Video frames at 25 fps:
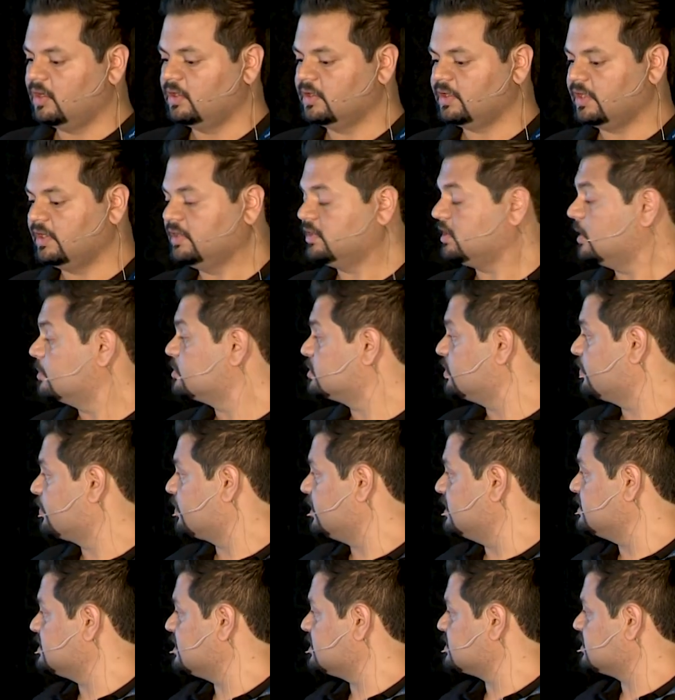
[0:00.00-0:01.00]
In terms of
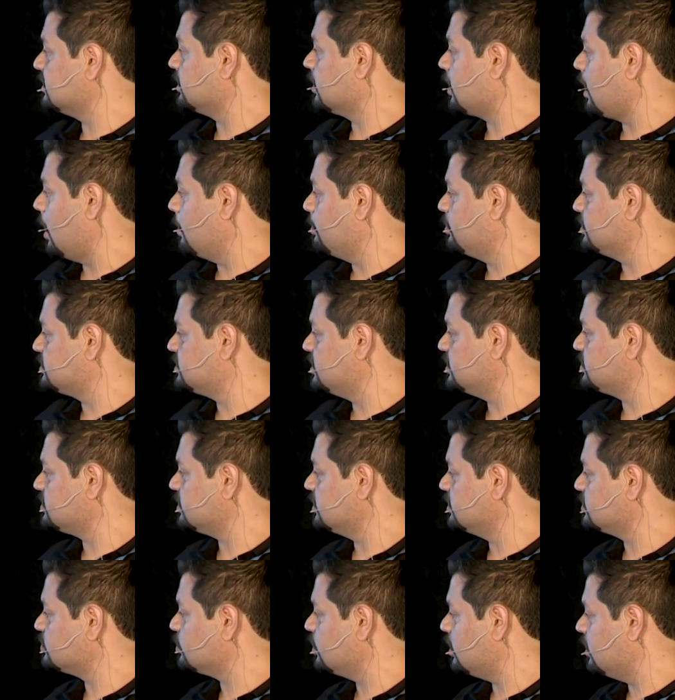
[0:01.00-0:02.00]
consistent
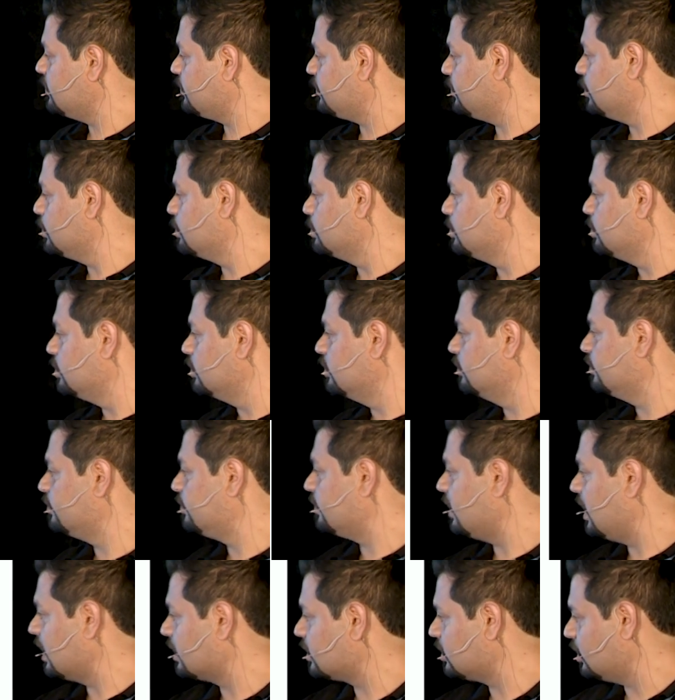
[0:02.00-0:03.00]
composition, so if you
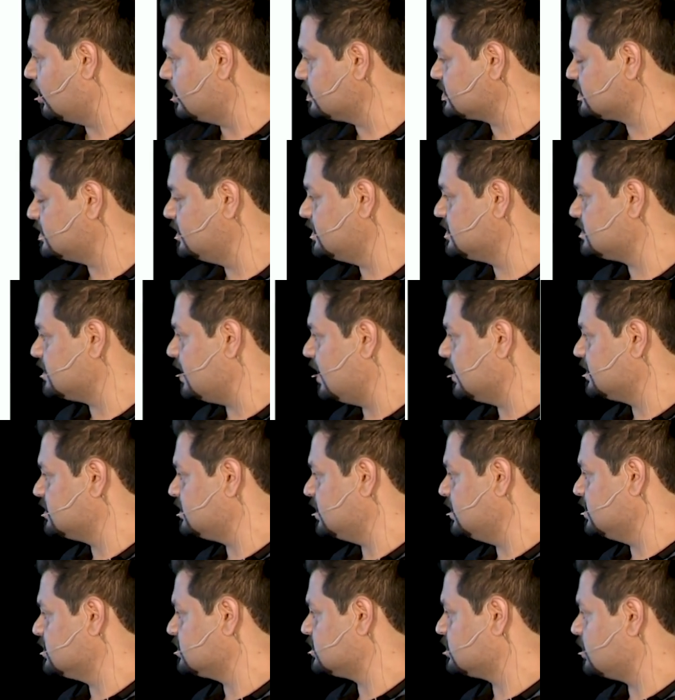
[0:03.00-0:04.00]
move across this
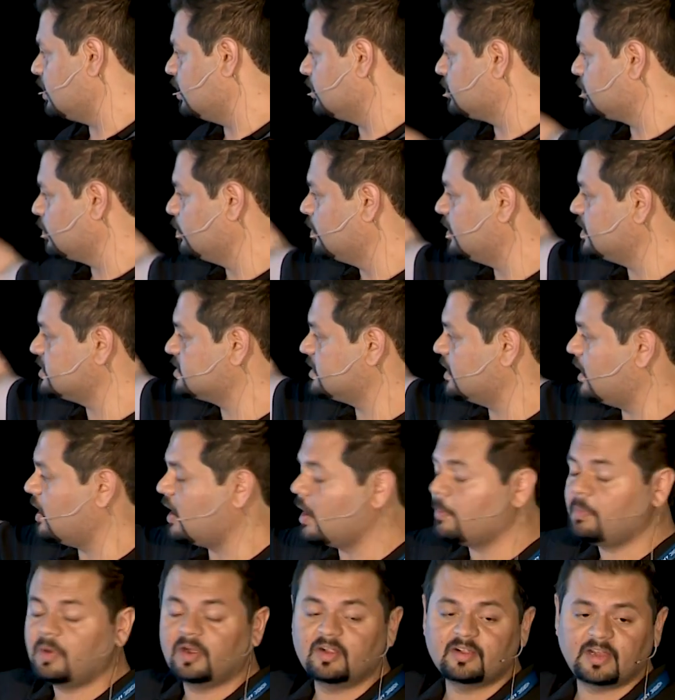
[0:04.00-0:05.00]
axis towards the
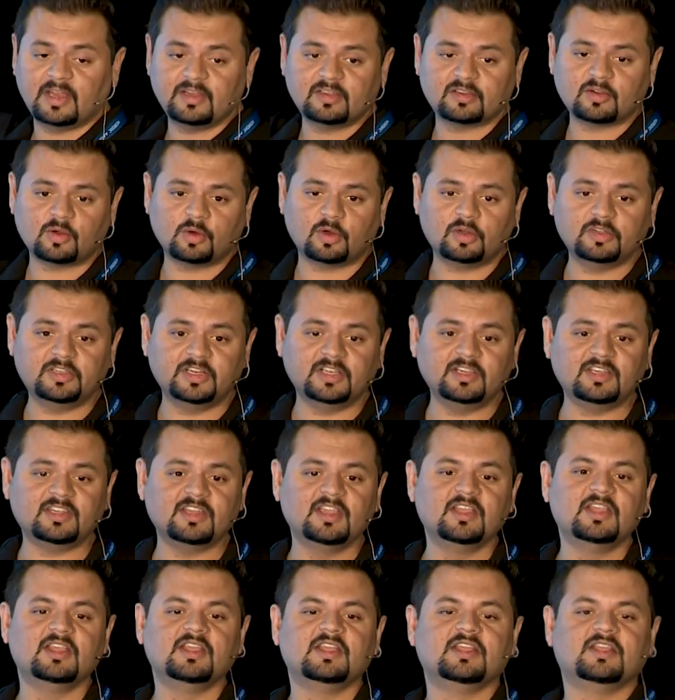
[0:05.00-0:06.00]
upper right quadrant,
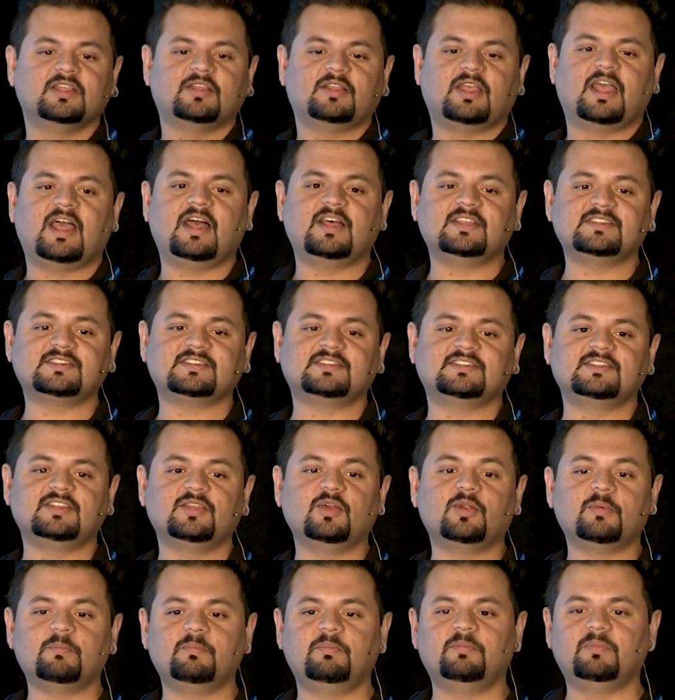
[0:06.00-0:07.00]
as
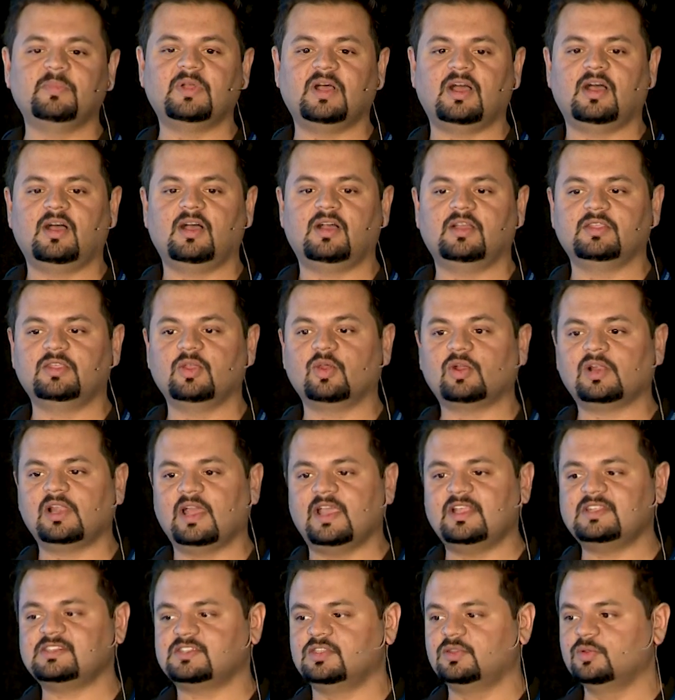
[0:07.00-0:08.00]
your
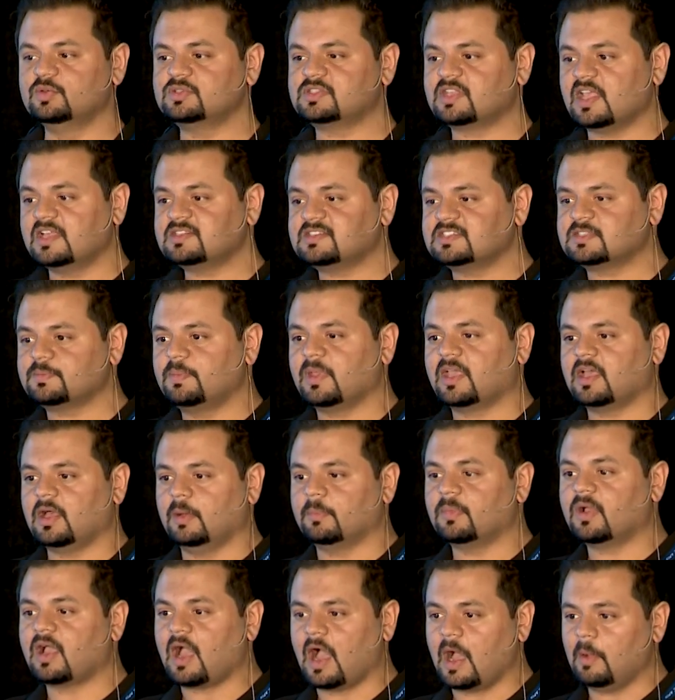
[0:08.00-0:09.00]
client's use cases
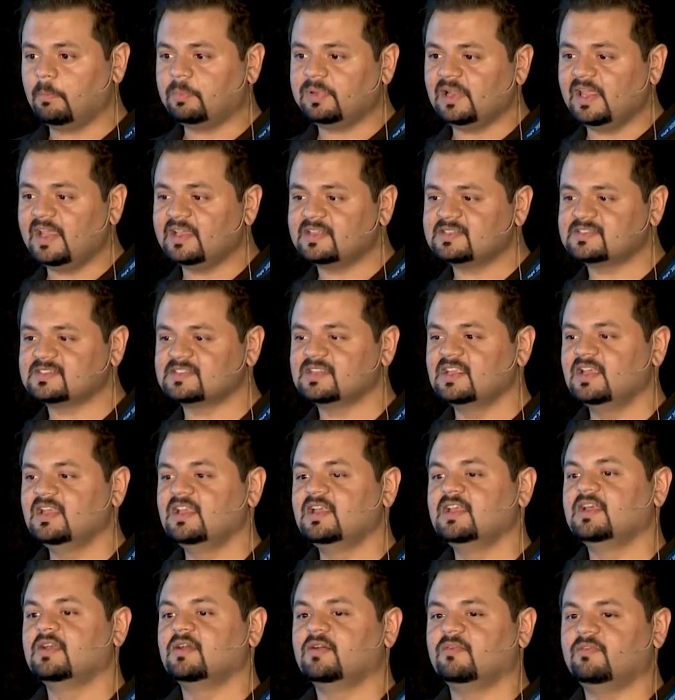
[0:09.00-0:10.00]
become complex,
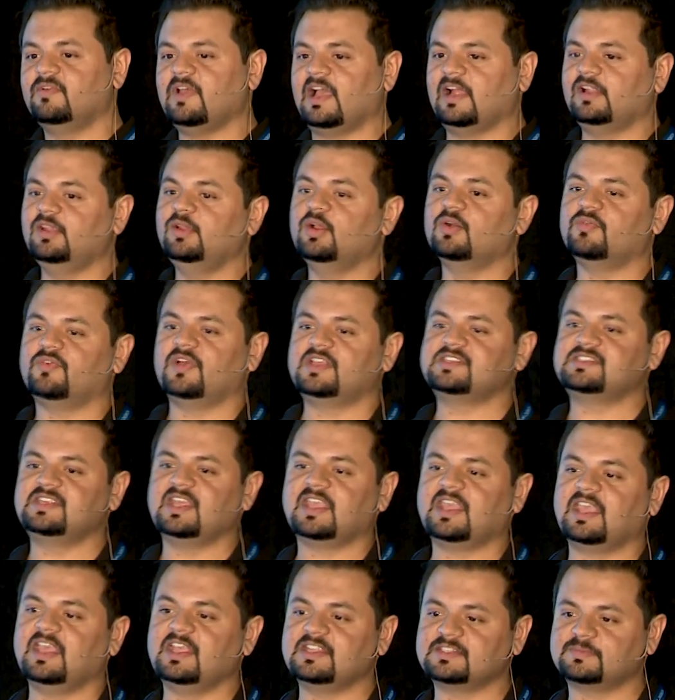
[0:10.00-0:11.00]
value of
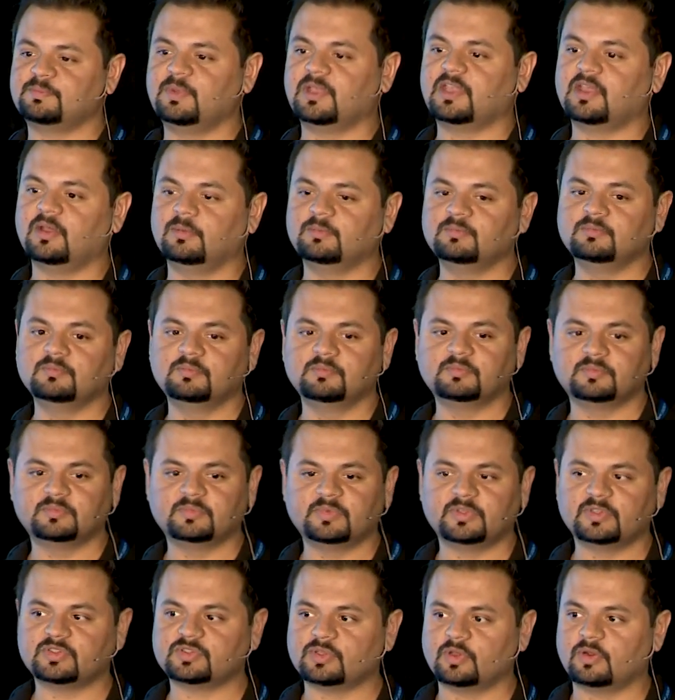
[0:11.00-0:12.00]
SDKs become
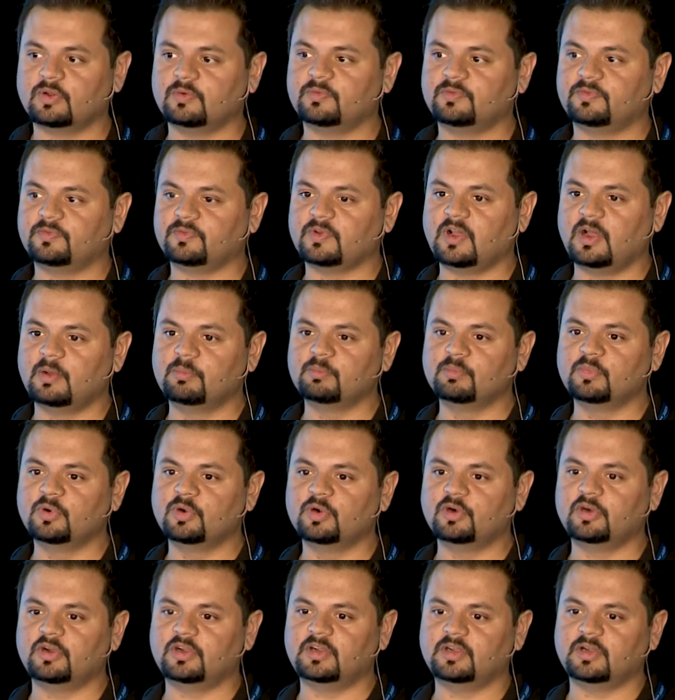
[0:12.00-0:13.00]
sort of
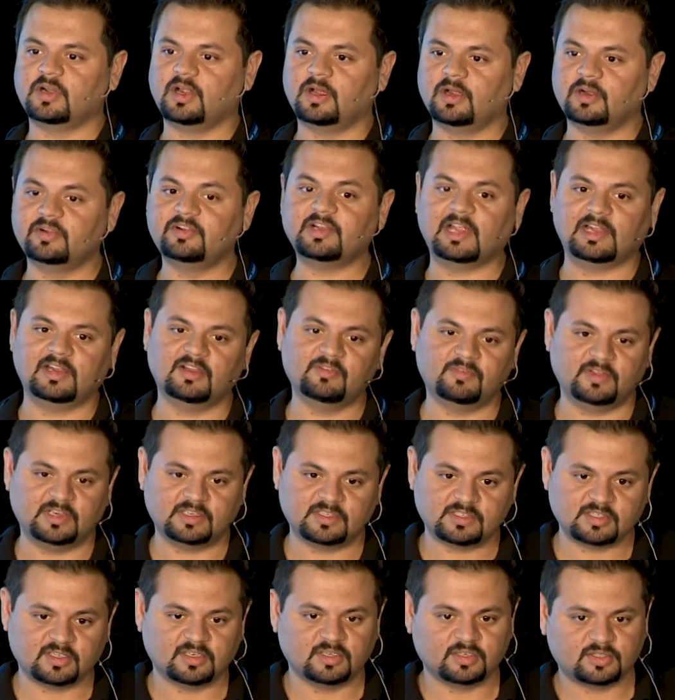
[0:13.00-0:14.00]
more
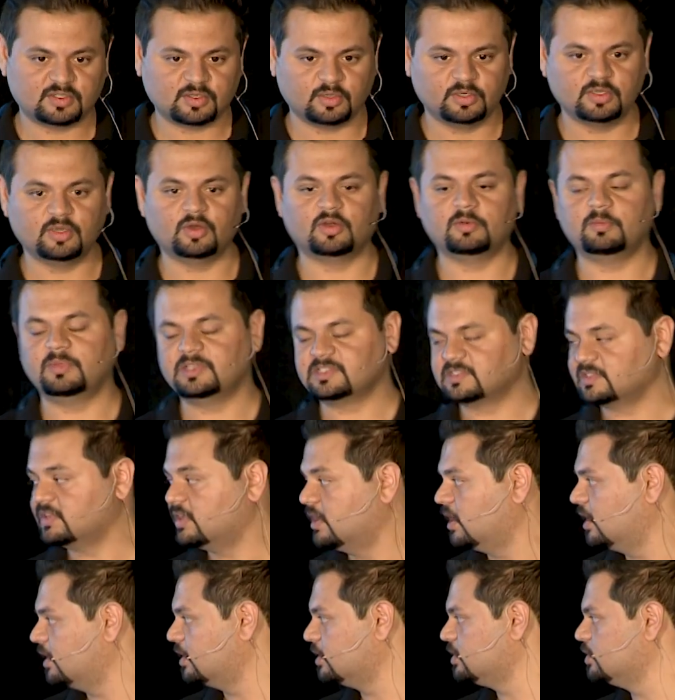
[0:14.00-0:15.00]
relevant to your
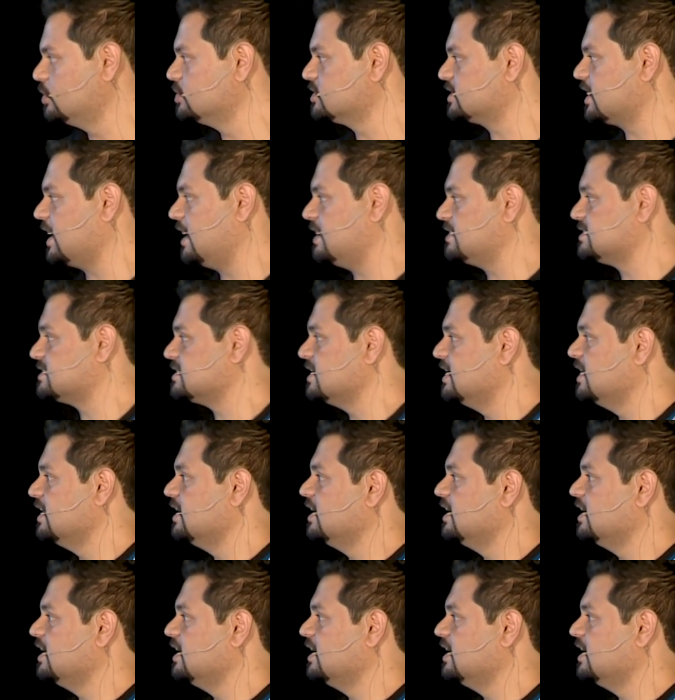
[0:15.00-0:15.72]
use case.